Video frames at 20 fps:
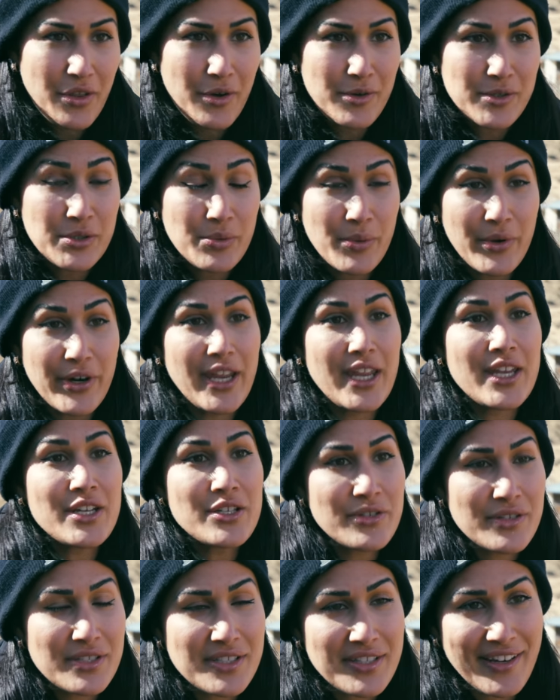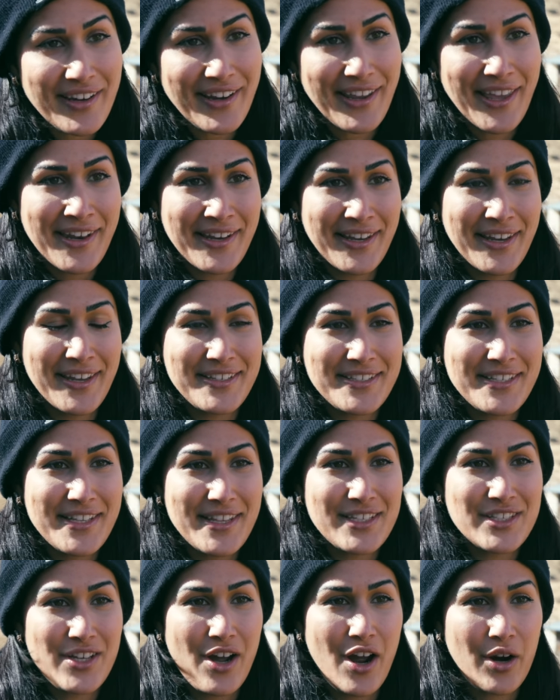those who are interested in getting into
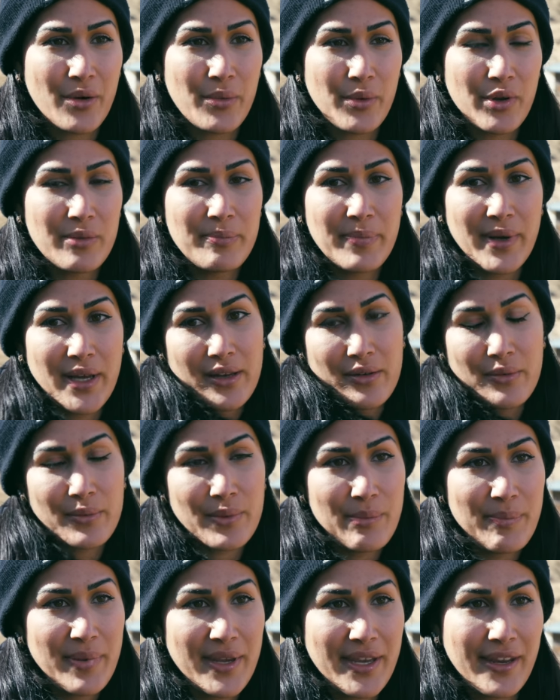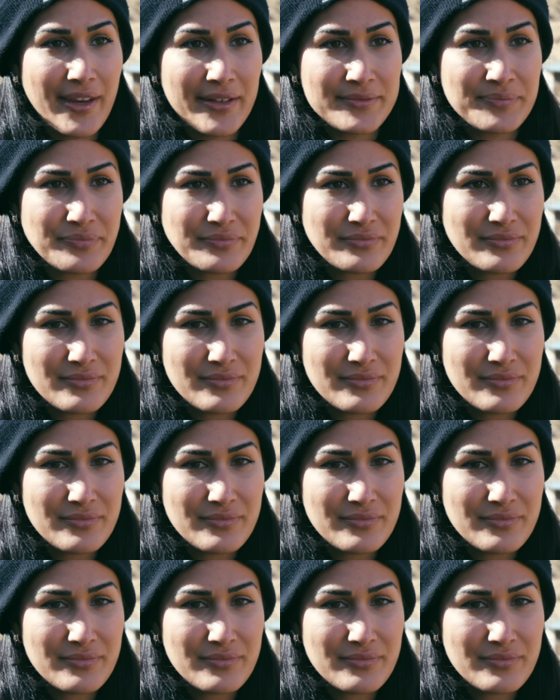the dog world but were being